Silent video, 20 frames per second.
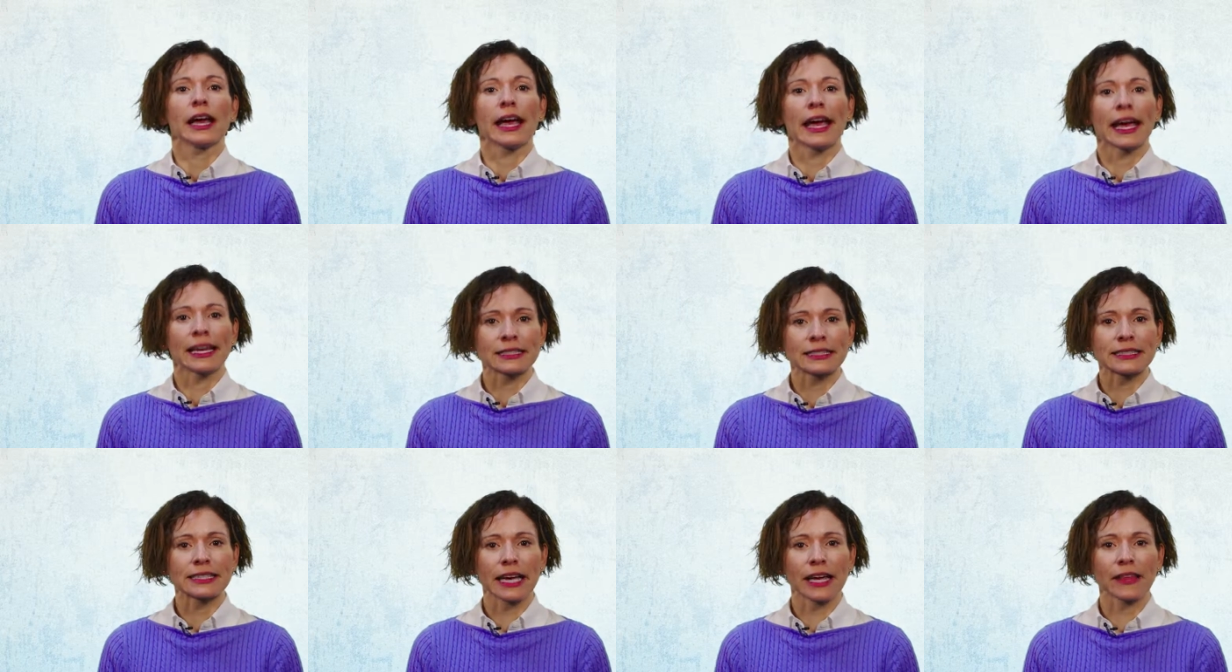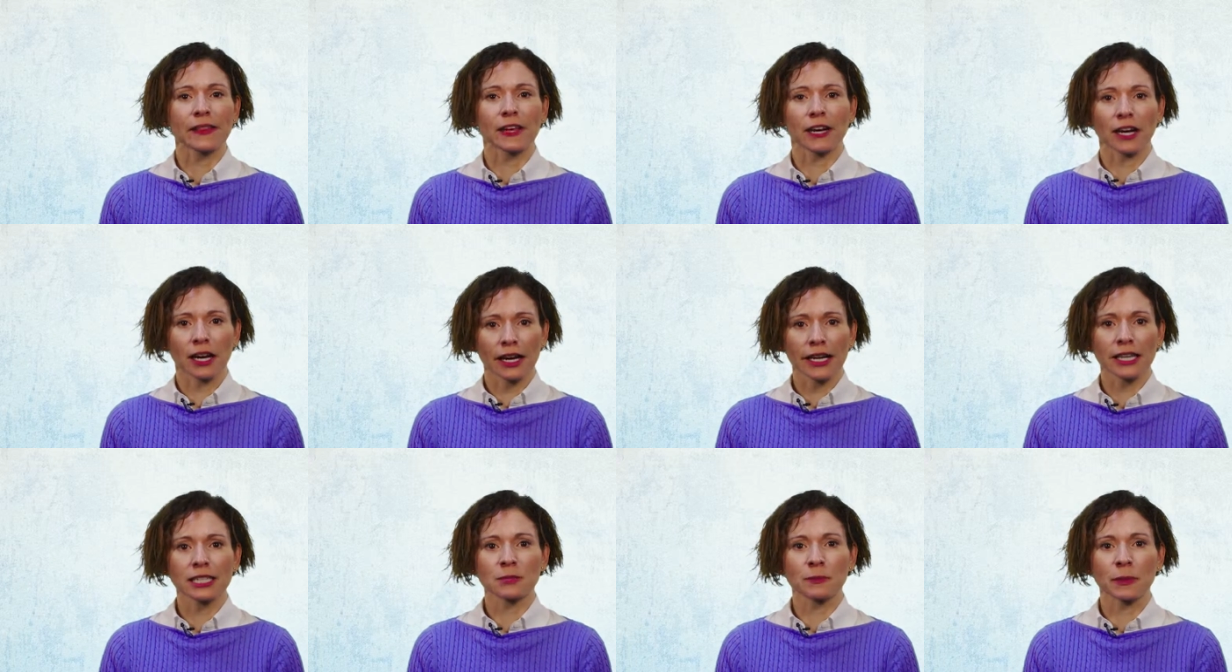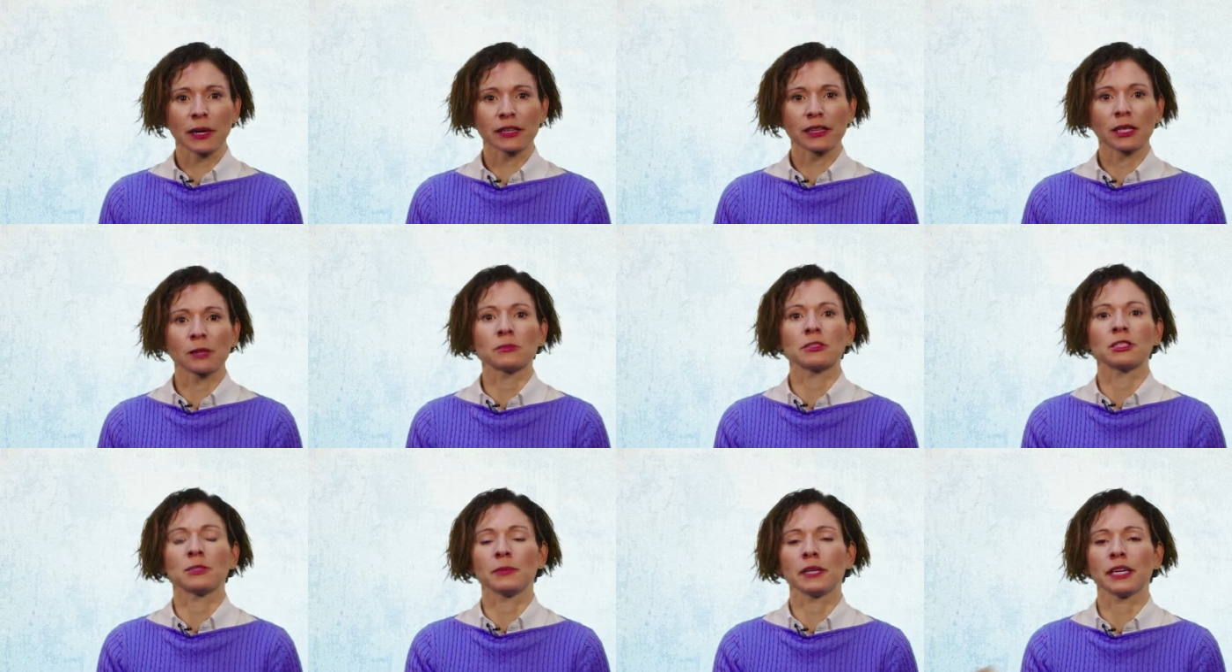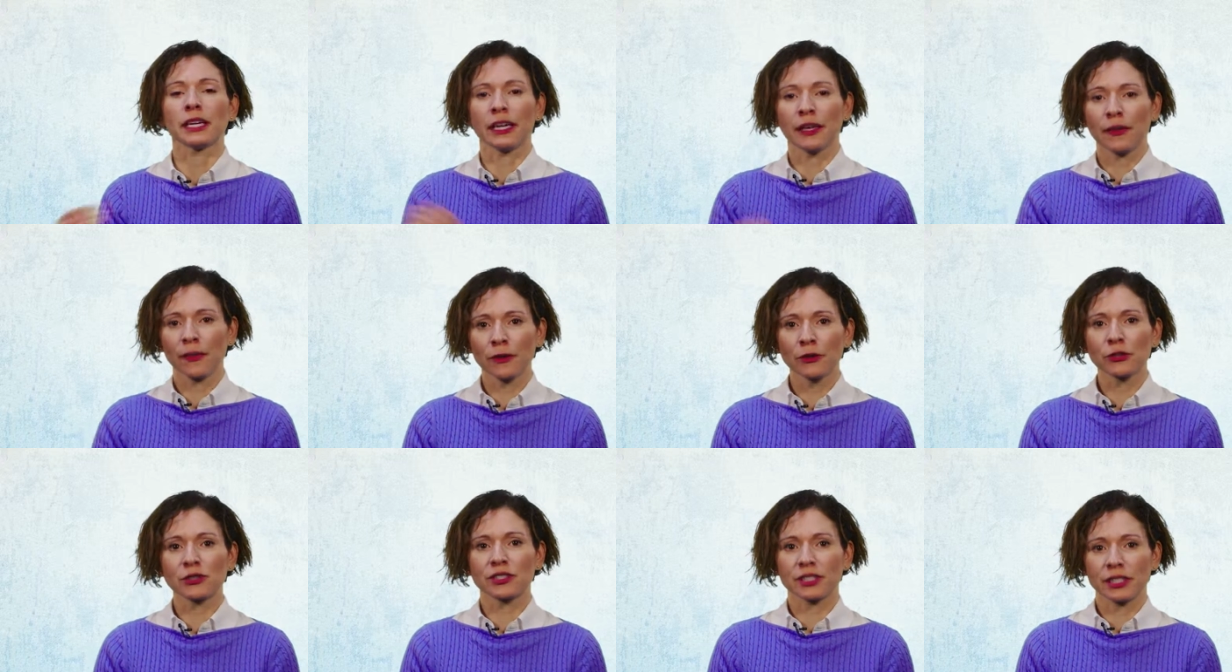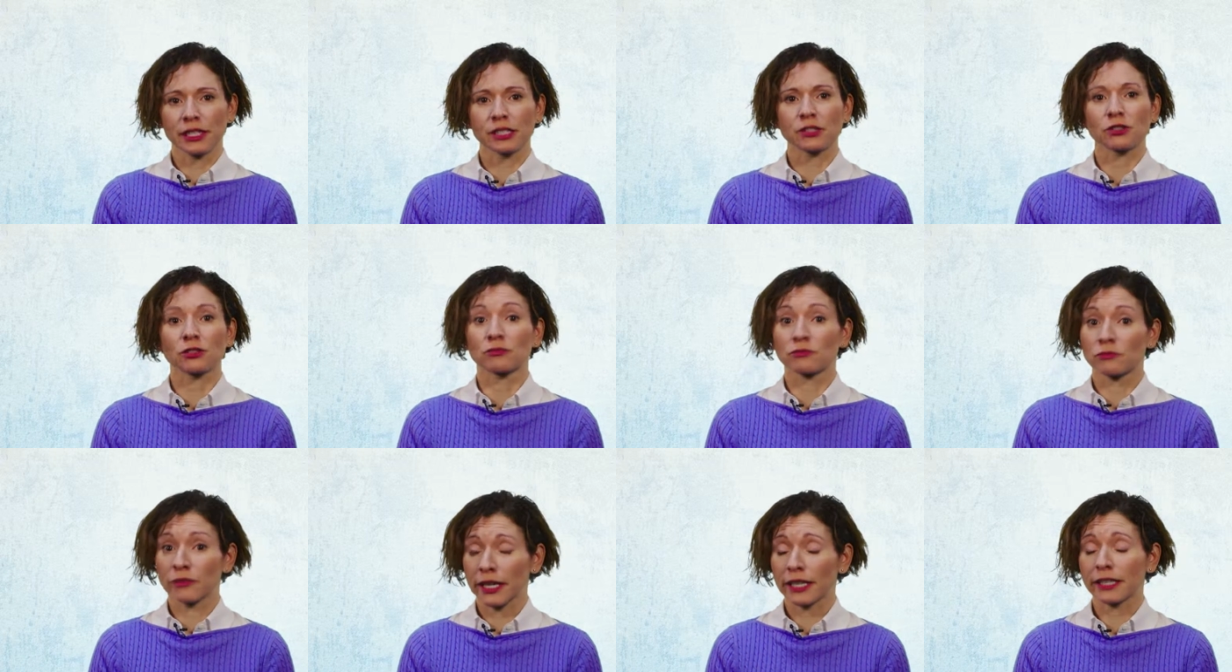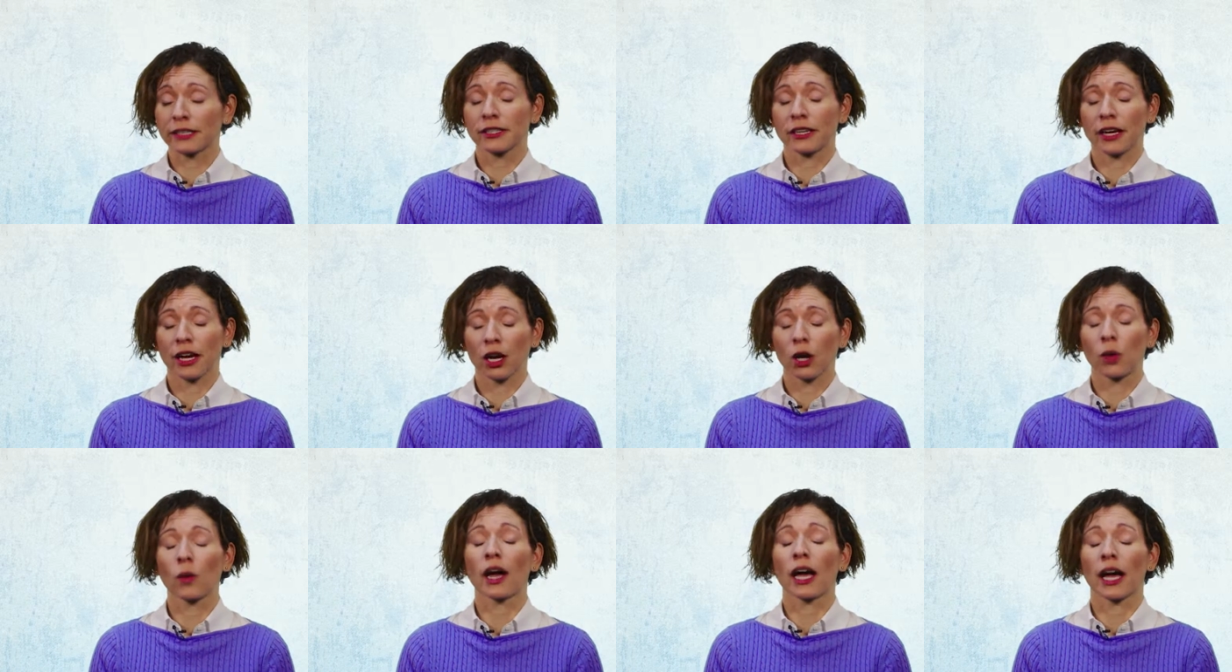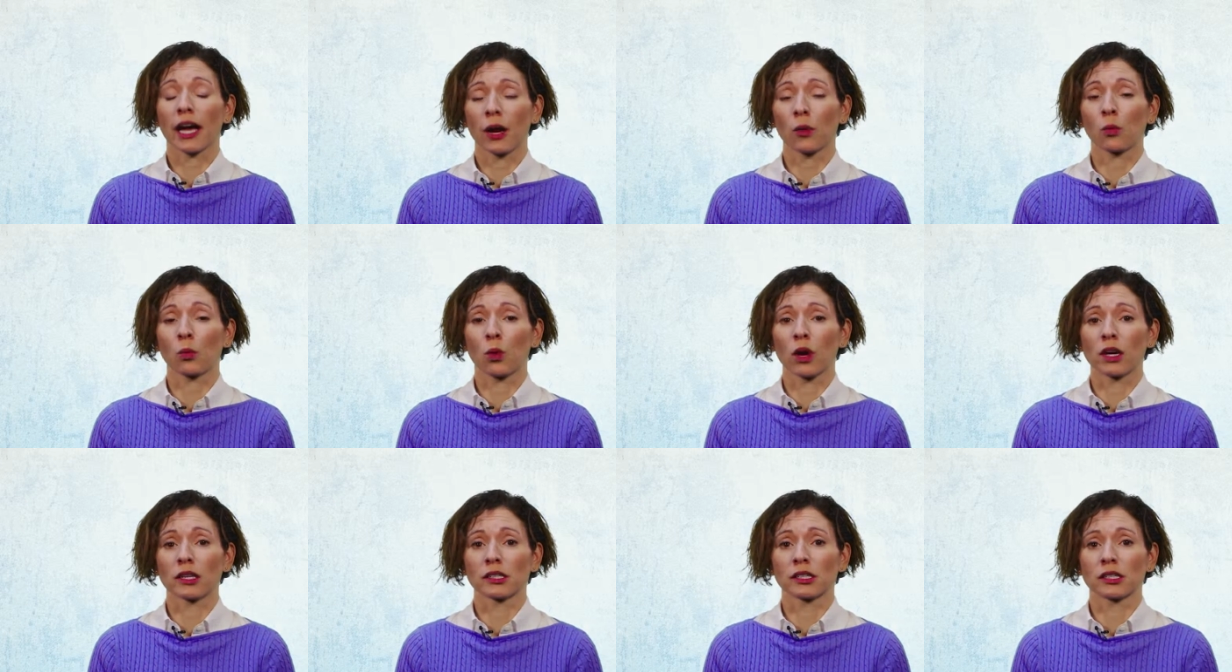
and say that I expect them to be in their seats ready to go at 1.